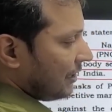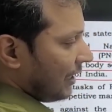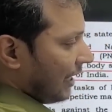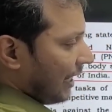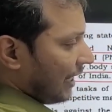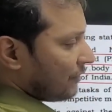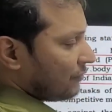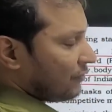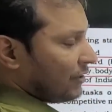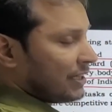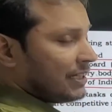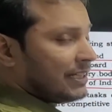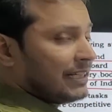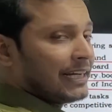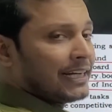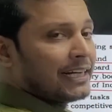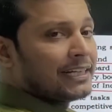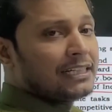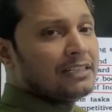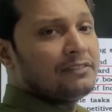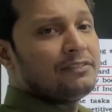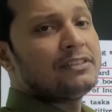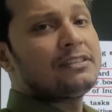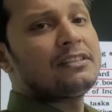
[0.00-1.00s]
and one
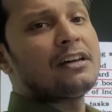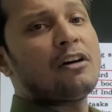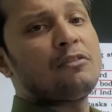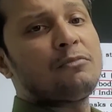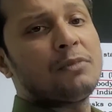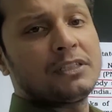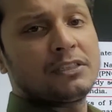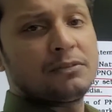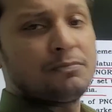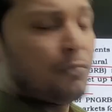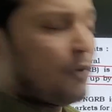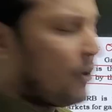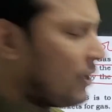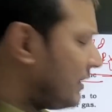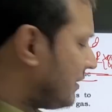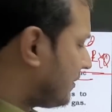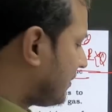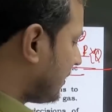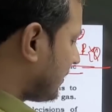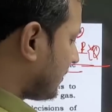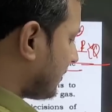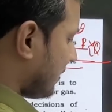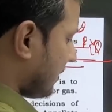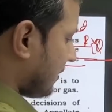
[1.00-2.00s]
negative is how much?
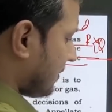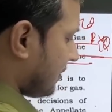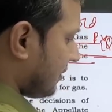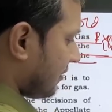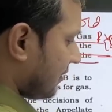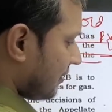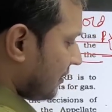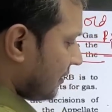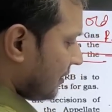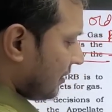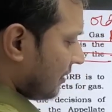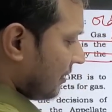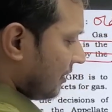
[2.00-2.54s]
0.66.